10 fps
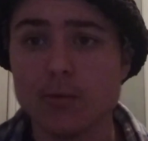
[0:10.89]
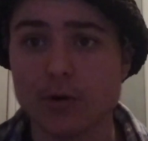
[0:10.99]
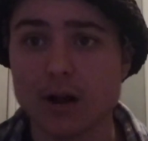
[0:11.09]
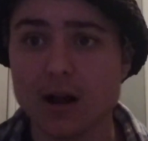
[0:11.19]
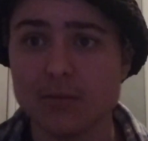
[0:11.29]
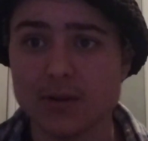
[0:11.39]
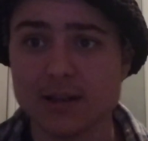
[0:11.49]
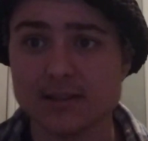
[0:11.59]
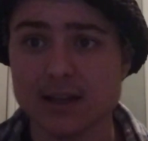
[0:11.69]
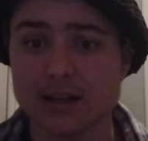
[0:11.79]
more
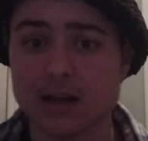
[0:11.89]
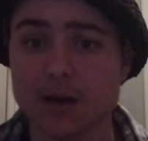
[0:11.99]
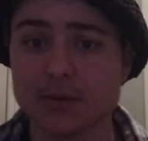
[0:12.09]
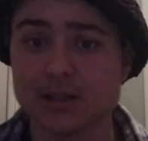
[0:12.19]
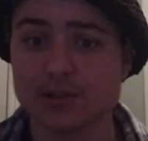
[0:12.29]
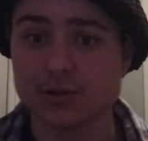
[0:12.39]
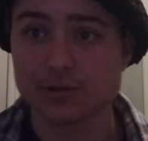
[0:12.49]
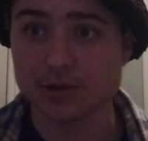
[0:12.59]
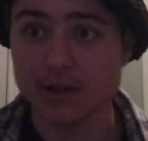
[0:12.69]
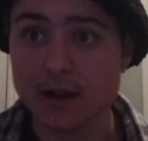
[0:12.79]
complex economic and
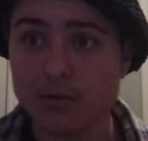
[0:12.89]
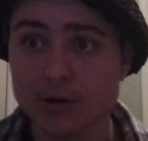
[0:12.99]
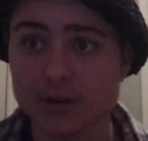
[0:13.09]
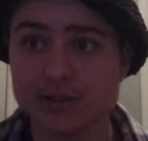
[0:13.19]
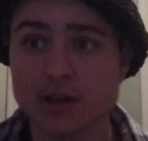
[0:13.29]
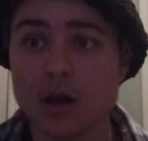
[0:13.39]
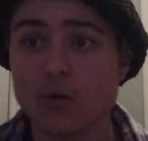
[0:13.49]
social networks,